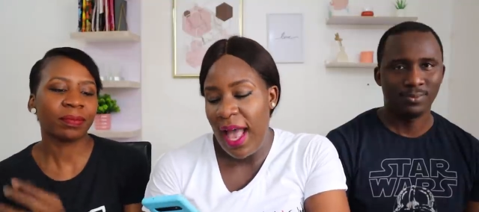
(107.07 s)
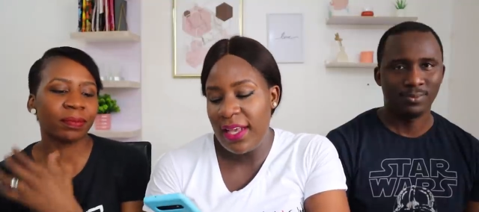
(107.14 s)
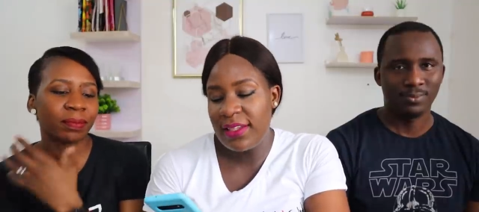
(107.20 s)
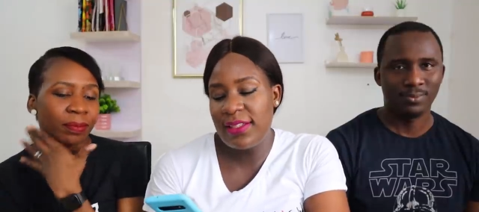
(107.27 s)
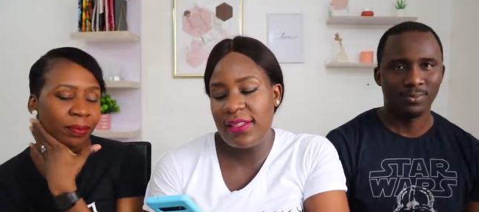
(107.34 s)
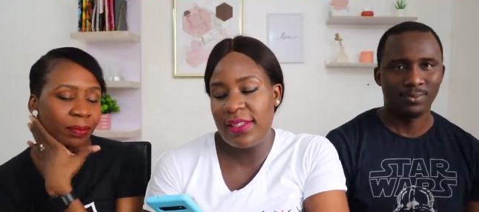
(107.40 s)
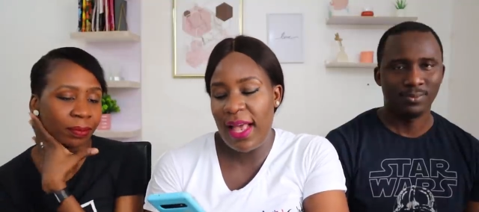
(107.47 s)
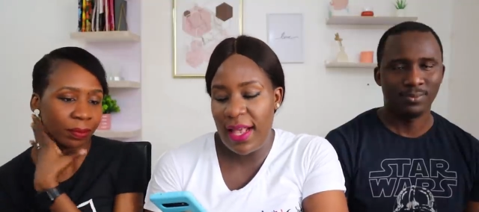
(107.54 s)

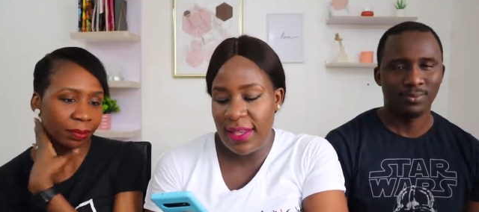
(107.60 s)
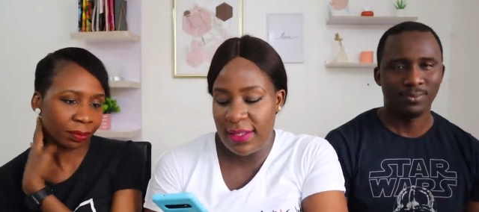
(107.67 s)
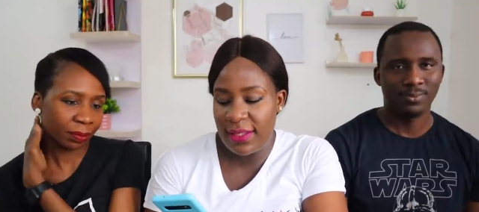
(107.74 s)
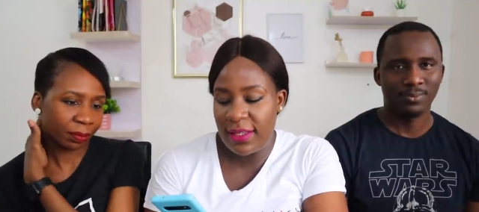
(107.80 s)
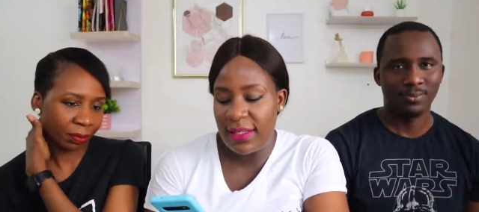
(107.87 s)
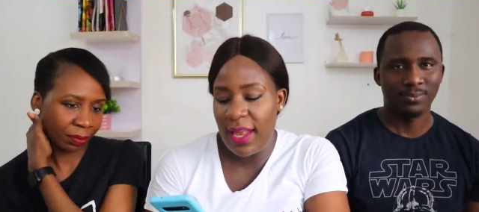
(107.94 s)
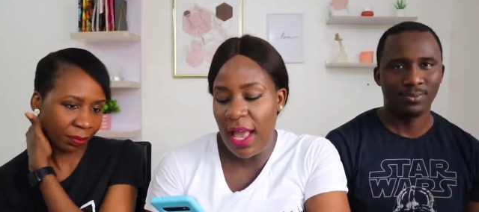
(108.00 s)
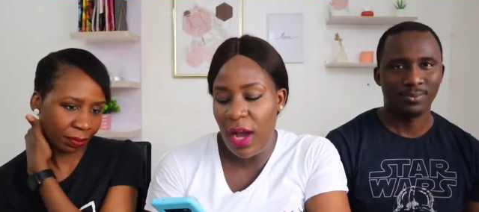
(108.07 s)
Speaker 1: and she's
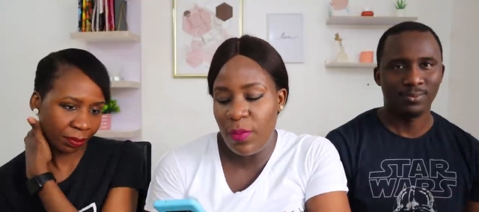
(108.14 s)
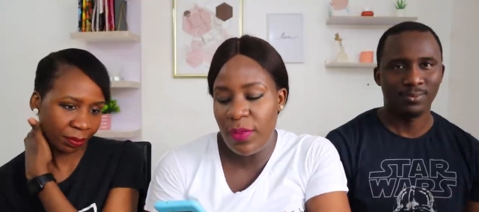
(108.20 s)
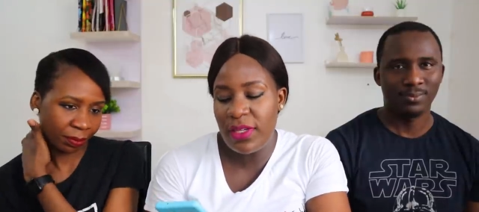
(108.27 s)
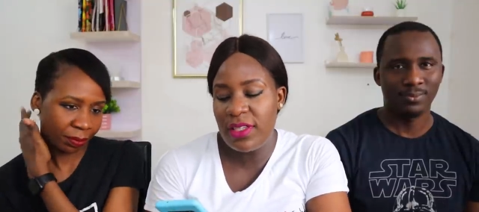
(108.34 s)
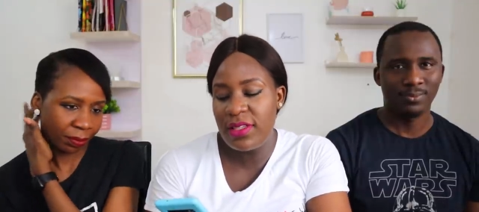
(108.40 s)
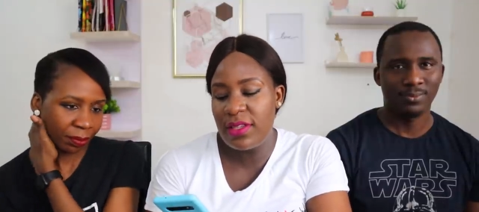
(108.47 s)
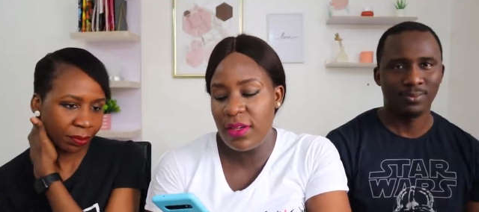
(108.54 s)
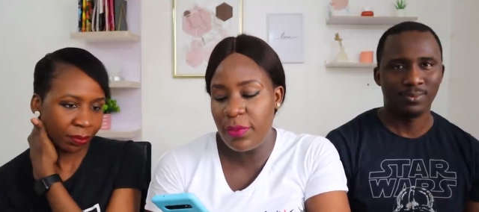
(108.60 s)
asking, how
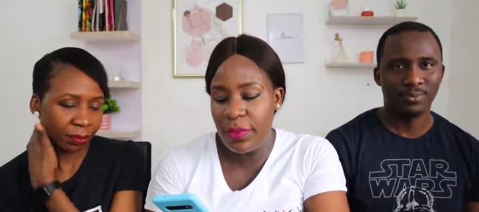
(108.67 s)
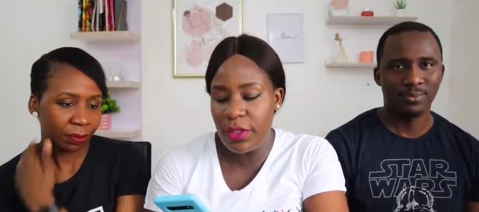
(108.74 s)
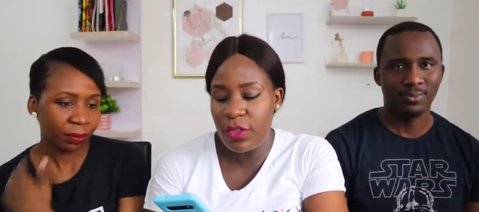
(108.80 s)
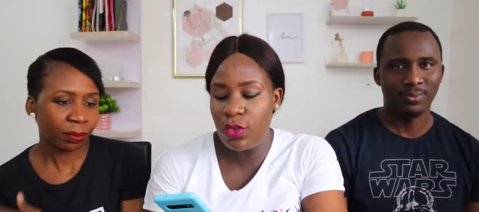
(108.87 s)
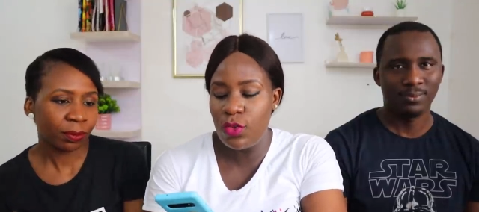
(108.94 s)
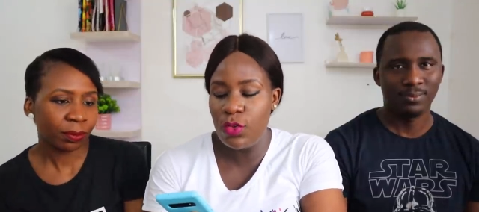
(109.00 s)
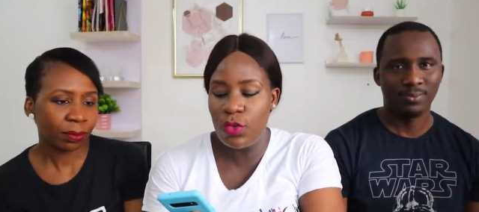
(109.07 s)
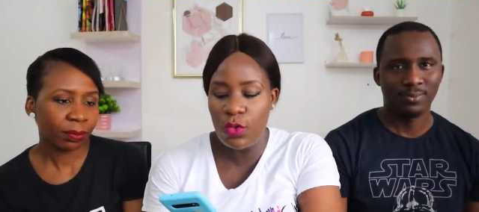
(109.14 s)
many
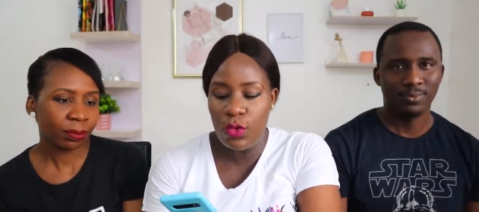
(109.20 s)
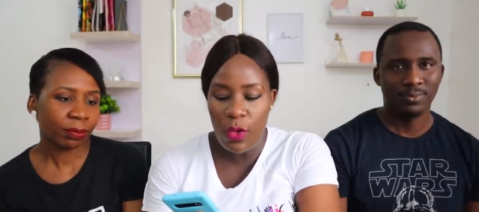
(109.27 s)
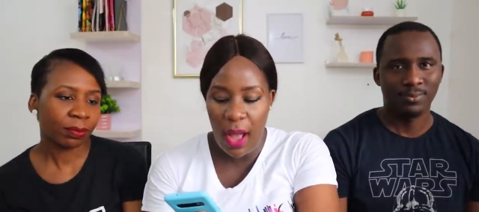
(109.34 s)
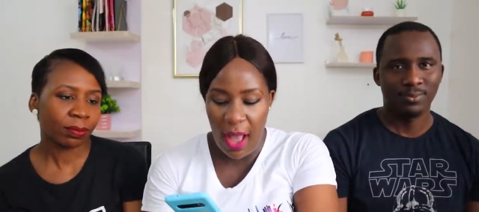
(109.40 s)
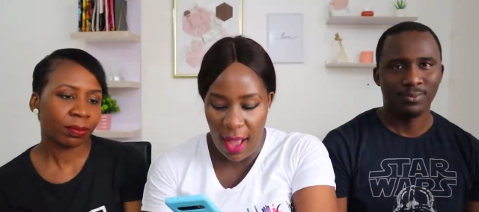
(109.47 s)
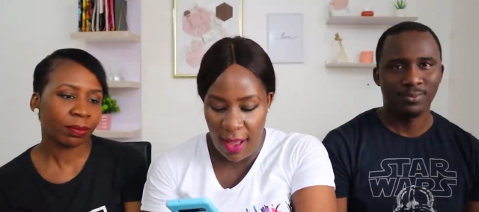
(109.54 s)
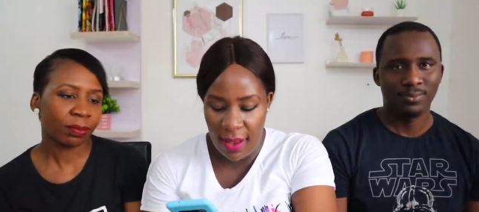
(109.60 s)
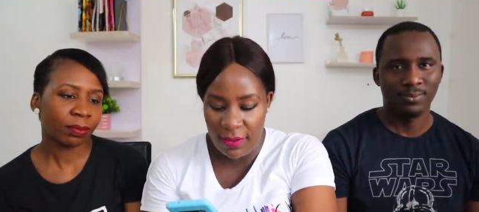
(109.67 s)
siblings do you
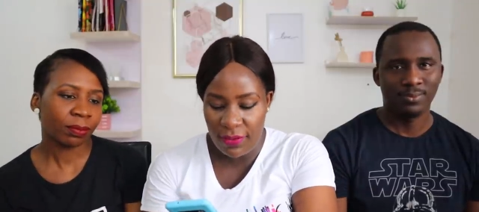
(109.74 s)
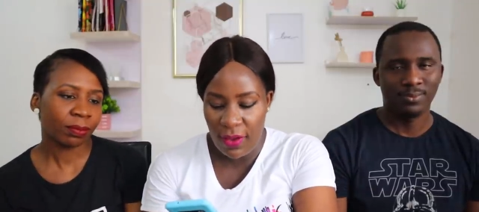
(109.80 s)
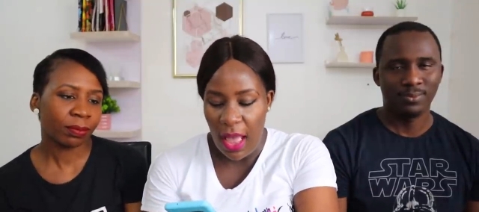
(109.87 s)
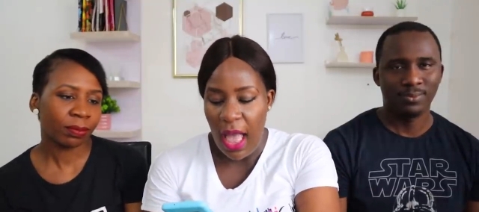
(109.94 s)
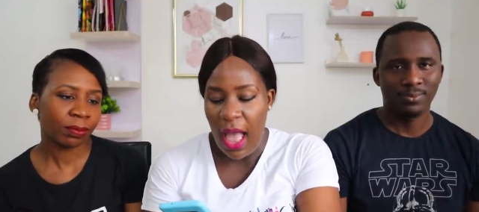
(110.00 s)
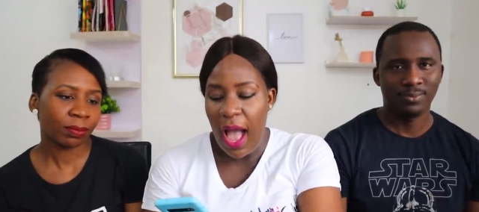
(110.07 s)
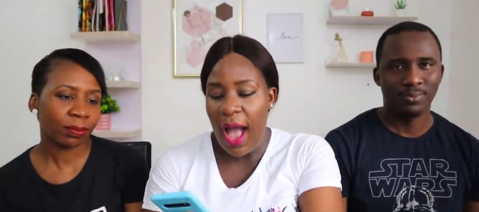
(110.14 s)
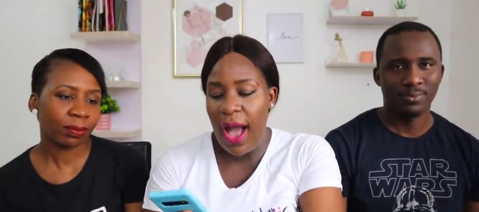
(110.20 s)

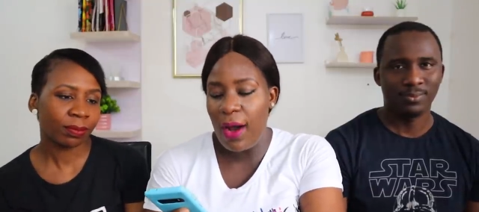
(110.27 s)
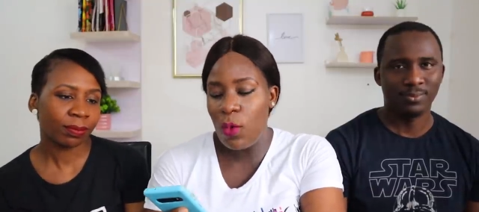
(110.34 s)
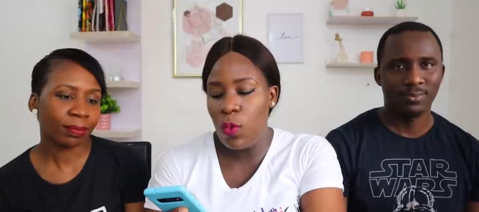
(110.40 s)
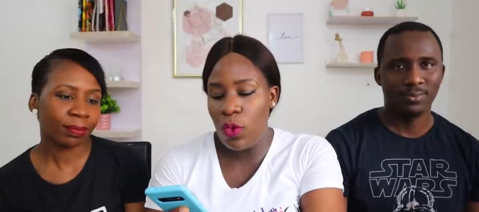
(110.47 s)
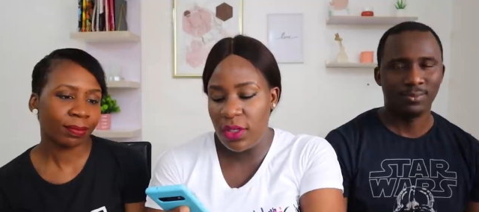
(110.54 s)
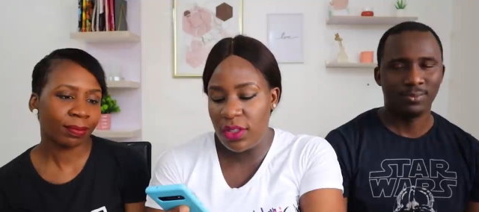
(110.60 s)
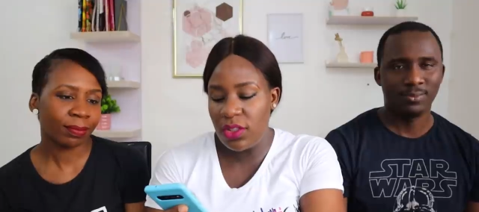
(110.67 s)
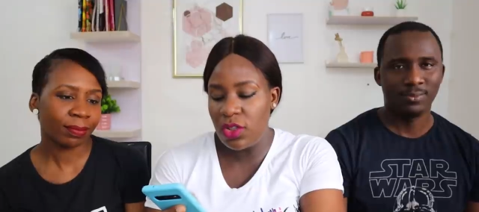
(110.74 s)
have
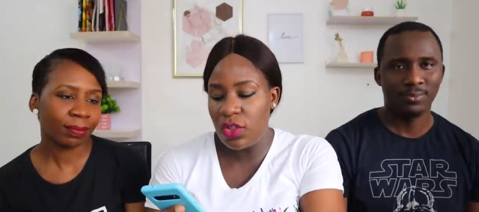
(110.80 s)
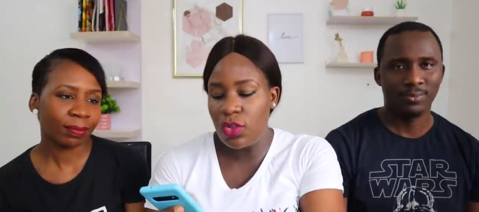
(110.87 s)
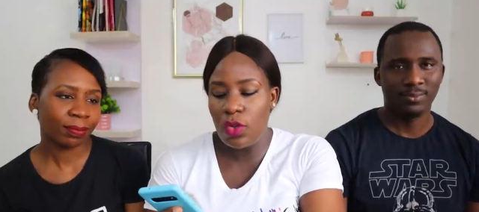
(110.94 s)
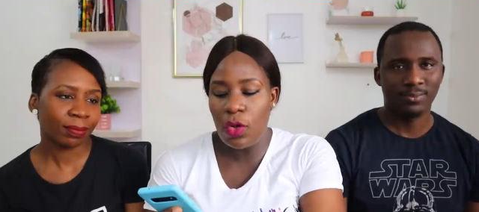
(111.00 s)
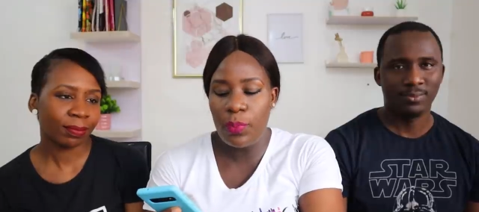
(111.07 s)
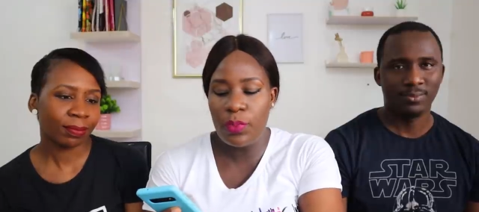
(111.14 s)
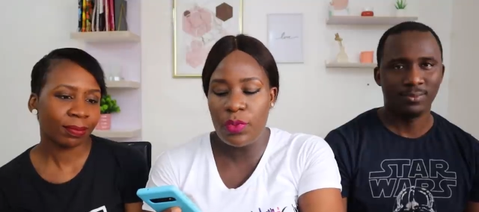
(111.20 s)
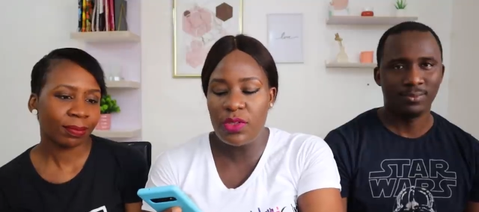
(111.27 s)
and what
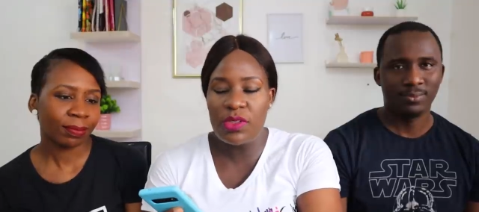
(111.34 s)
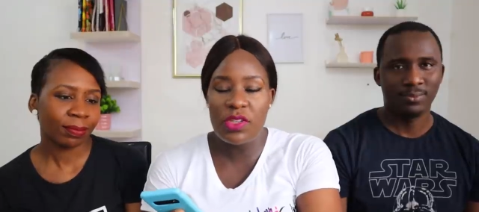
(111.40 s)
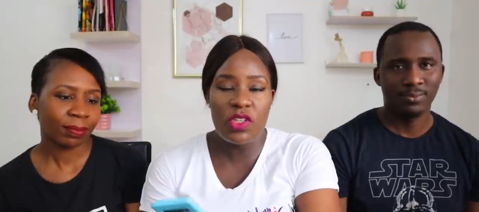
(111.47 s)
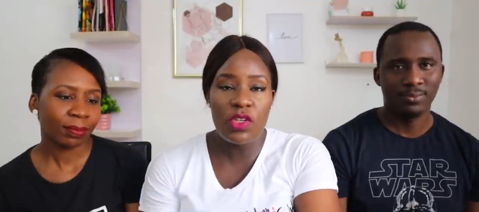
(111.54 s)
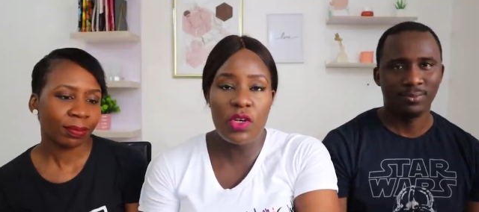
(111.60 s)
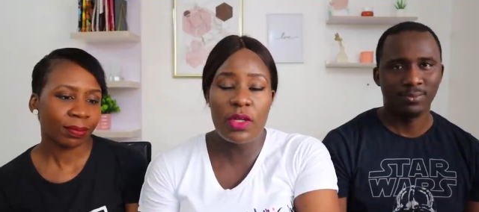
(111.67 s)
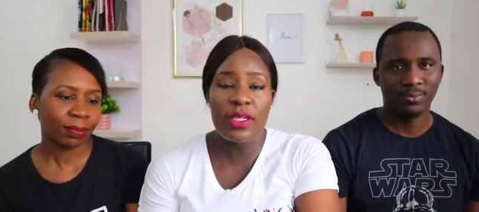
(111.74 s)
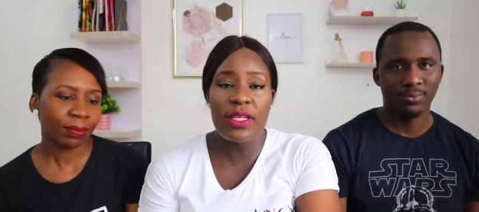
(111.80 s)
is your
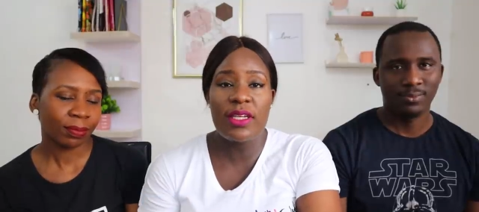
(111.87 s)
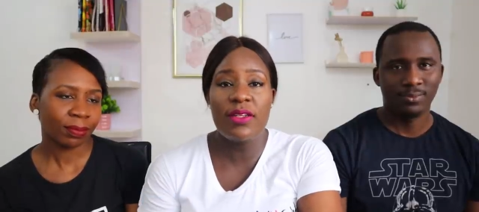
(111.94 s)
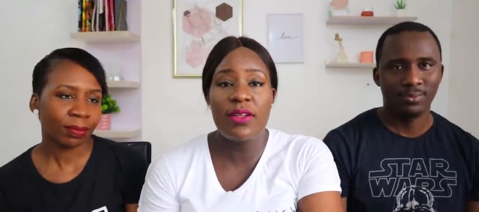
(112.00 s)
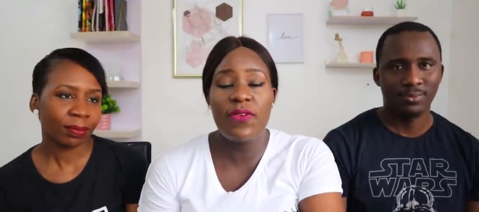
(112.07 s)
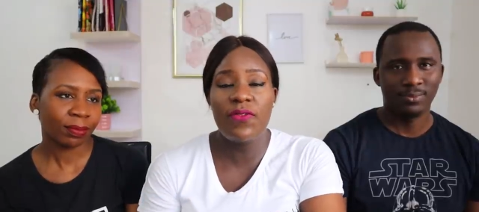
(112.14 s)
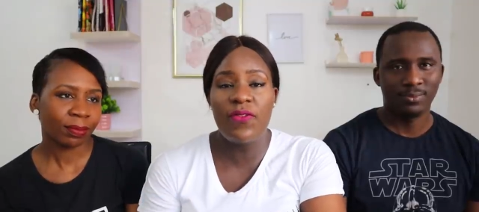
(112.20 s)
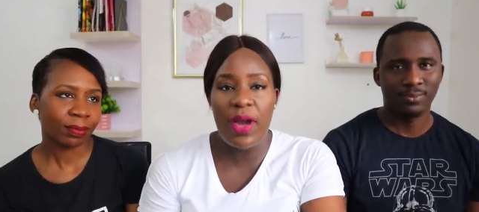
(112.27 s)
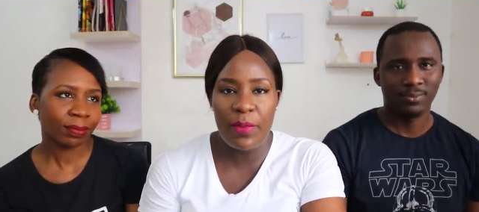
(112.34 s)
position in
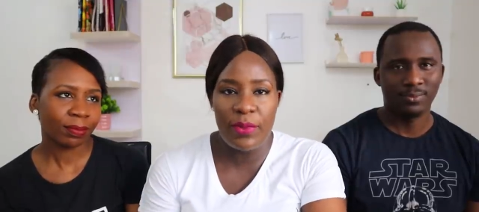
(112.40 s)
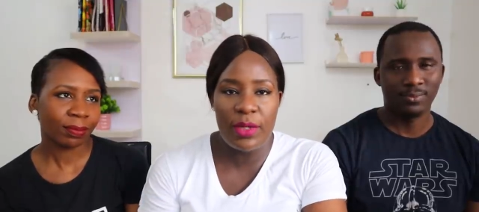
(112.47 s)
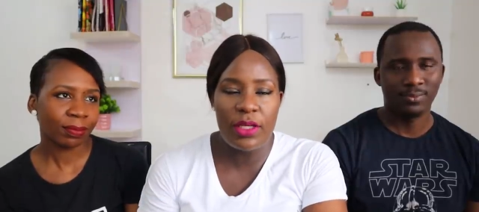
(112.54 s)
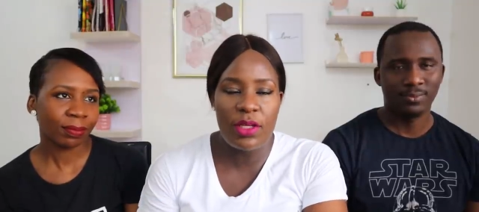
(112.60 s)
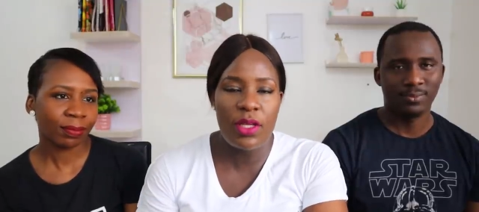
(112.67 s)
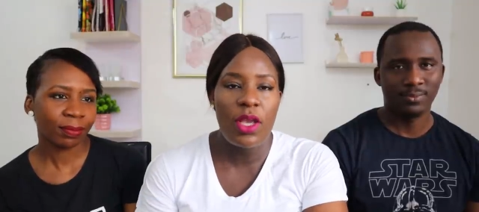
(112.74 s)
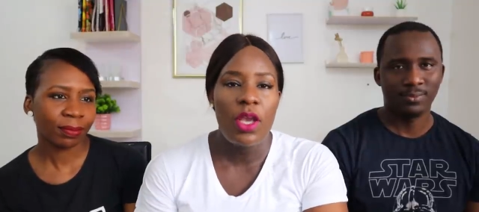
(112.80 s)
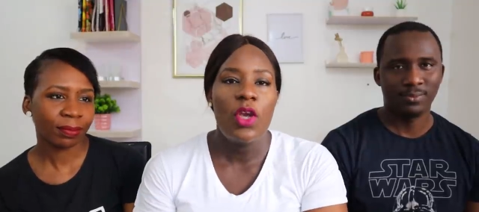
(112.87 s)
the
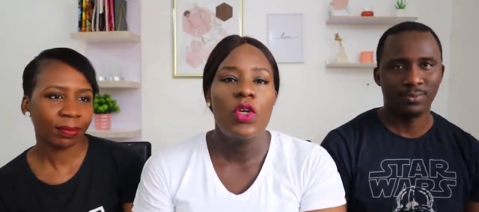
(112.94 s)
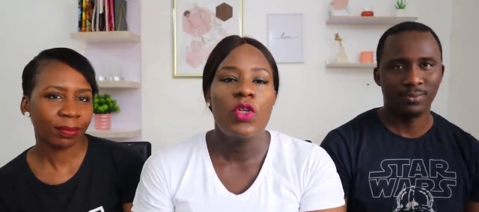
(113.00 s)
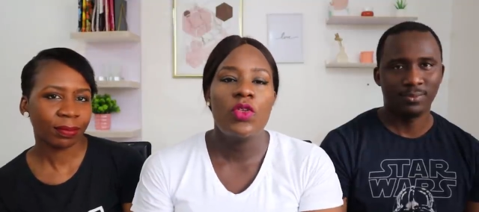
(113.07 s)
family?